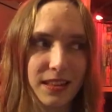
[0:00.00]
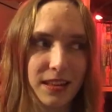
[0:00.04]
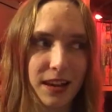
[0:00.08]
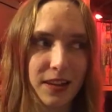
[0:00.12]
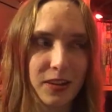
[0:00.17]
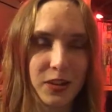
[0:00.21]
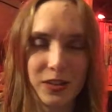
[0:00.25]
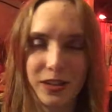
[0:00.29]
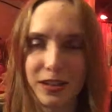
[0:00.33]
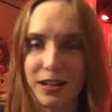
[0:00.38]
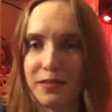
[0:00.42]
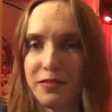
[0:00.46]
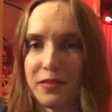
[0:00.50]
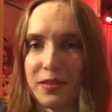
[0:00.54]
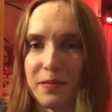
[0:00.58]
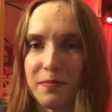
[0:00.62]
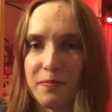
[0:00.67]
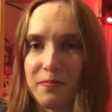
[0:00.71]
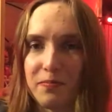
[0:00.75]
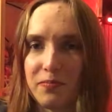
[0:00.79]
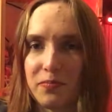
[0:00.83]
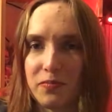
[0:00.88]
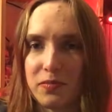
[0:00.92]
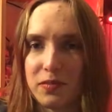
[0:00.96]
I just love
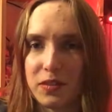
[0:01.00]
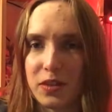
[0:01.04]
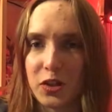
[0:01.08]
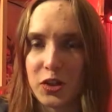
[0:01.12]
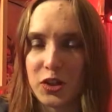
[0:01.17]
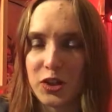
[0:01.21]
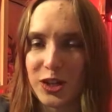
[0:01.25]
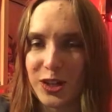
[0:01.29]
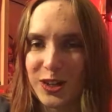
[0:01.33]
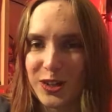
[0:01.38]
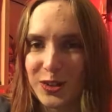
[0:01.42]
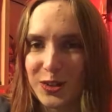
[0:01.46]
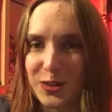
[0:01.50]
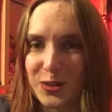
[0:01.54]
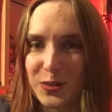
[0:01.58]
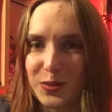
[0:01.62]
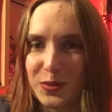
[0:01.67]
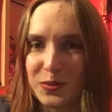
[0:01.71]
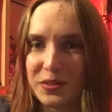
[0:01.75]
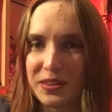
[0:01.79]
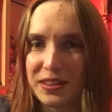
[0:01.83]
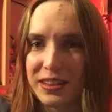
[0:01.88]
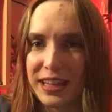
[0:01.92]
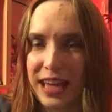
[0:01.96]
them. The
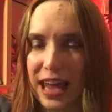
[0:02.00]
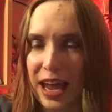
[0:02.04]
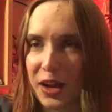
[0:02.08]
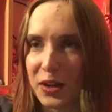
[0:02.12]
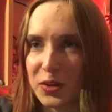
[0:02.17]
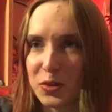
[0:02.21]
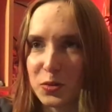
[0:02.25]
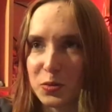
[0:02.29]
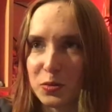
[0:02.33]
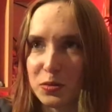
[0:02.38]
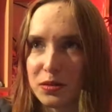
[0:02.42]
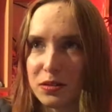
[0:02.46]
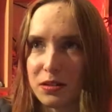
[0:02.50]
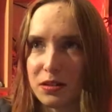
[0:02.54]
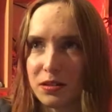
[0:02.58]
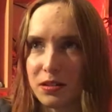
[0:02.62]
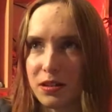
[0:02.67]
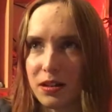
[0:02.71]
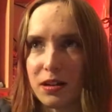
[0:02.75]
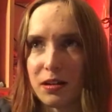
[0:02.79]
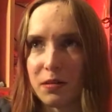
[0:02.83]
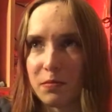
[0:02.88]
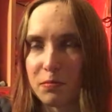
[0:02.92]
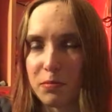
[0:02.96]
show, the
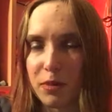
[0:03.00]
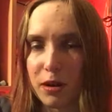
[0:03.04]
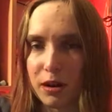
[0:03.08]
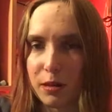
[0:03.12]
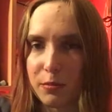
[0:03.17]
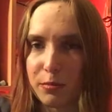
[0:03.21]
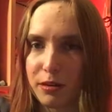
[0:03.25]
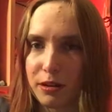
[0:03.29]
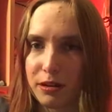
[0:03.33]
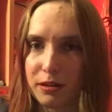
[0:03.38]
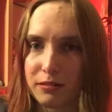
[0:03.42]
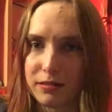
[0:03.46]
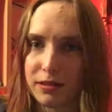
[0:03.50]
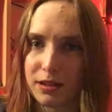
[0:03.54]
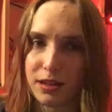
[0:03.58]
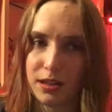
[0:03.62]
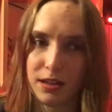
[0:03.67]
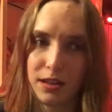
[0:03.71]
actual body part.